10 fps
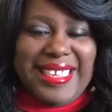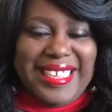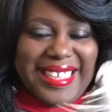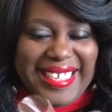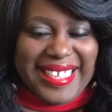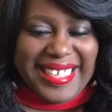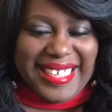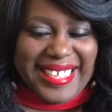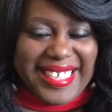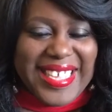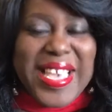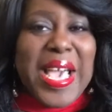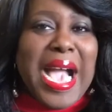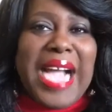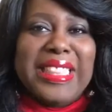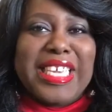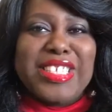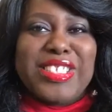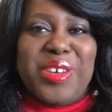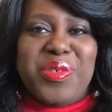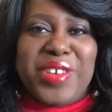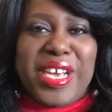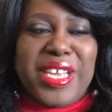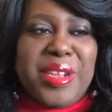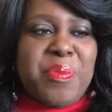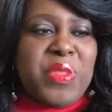I think it's so fun